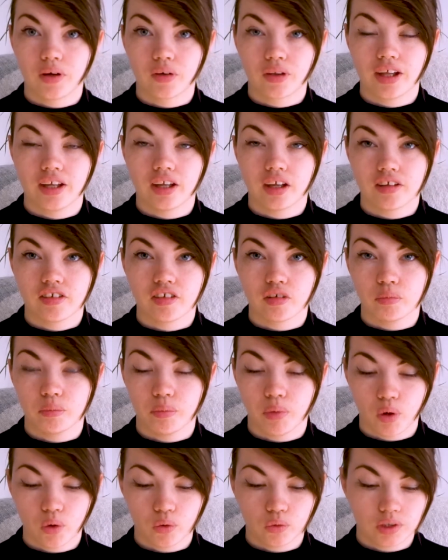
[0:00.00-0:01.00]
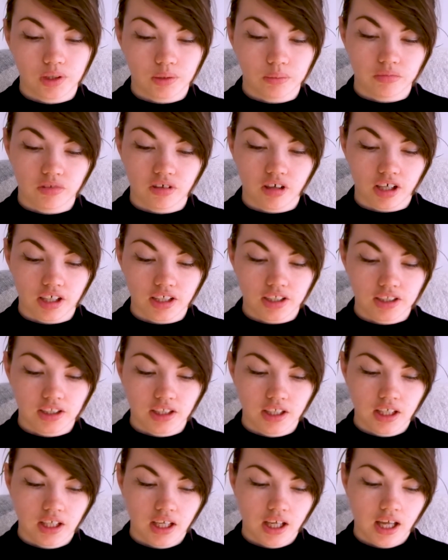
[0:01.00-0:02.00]
They're nice and bold and bright.
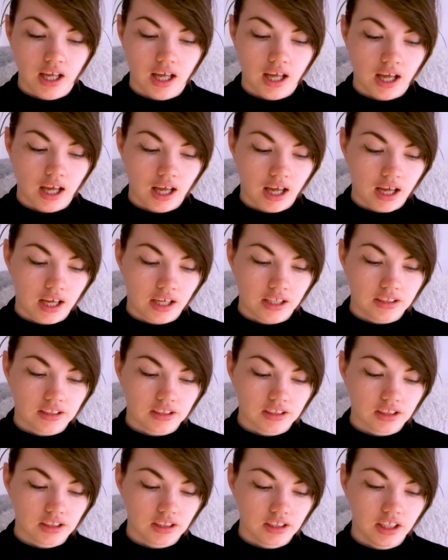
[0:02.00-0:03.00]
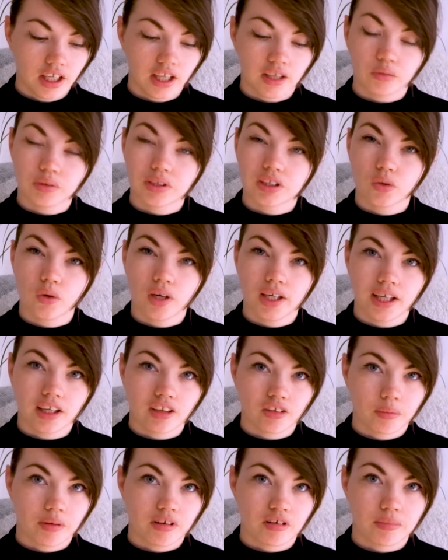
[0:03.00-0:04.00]
And yeah, it was quite
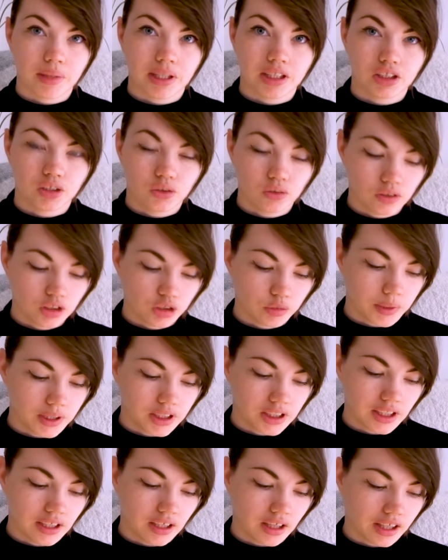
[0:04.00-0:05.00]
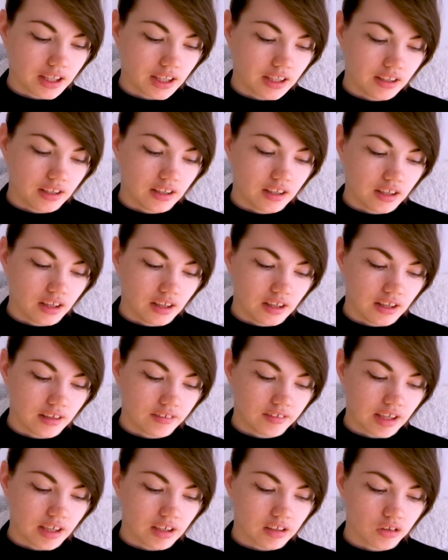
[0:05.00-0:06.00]
experimental, especially like in the
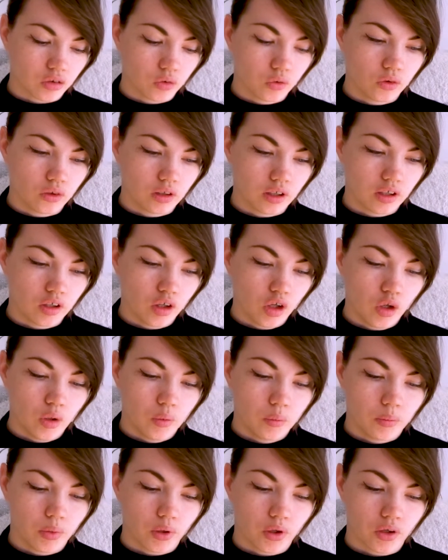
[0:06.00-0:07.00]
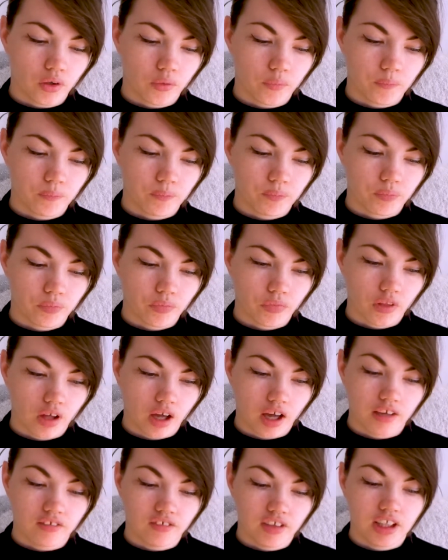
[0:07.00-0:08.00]
left-hand corner, but
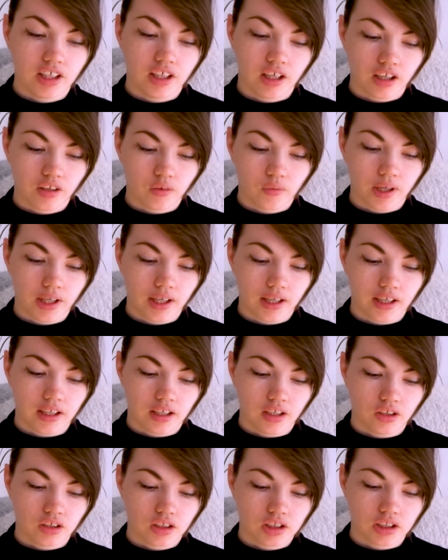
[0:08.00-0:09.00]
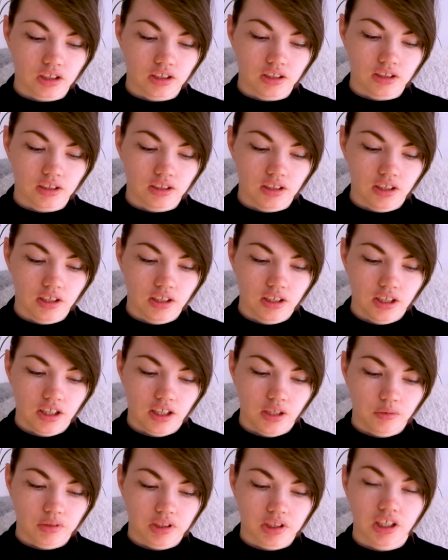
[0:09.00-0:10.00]
I really like the way that it looks, and
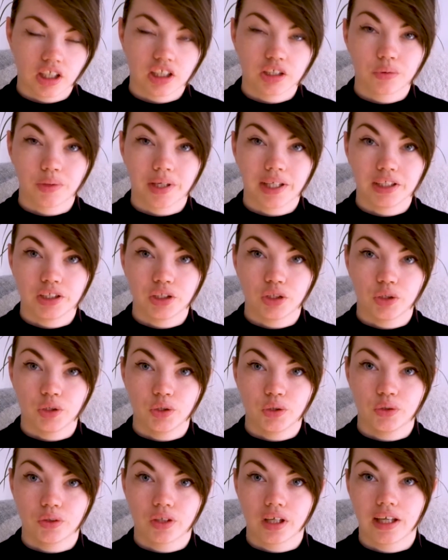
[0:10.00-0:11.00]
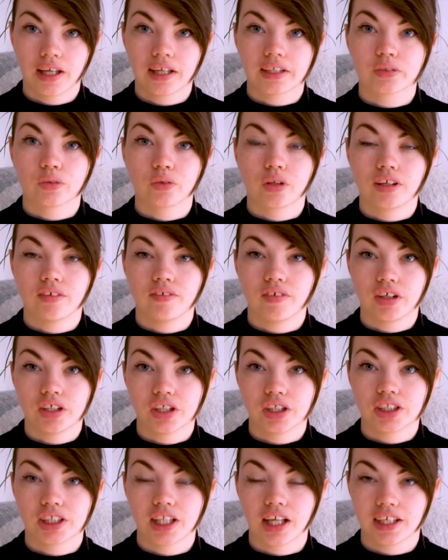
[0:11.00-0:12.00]
it was a nice way to collect all the
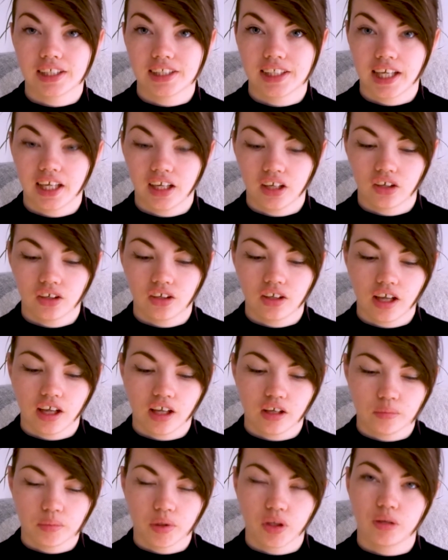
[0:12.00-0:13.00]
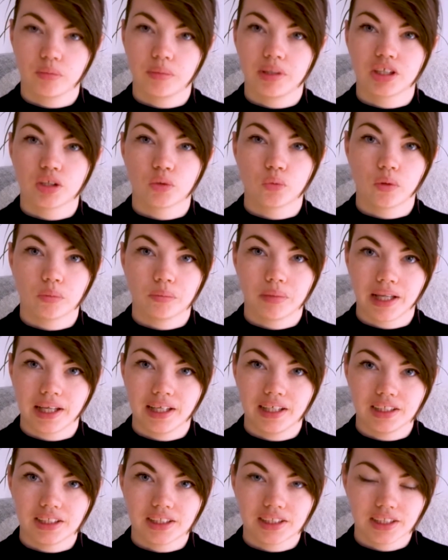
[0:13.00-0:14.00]
photos that I'd taken and put them into one
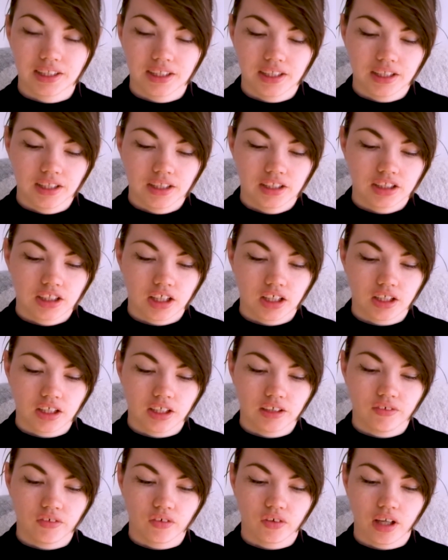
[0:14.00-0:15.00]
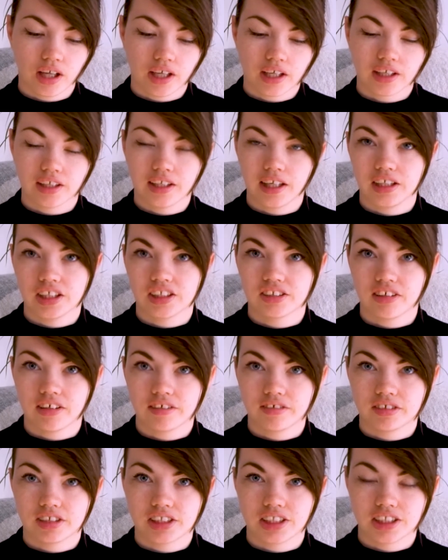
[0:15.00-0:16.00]
place. Certainly for like nature
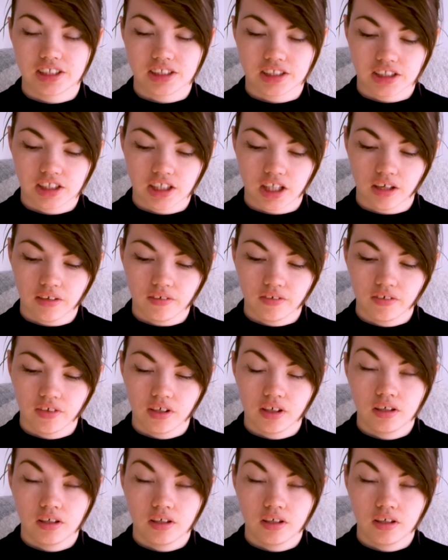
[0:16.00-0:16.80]
references and stuff.